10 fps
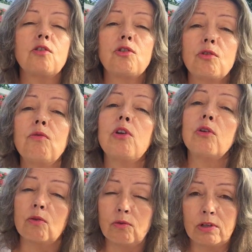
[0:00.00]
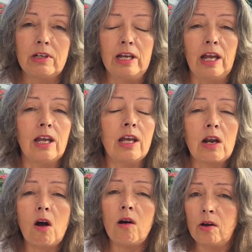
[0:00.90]
do you. In
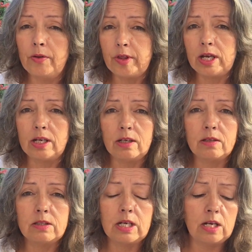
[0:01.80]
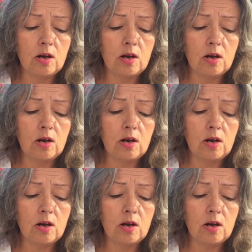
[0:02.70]
all things, in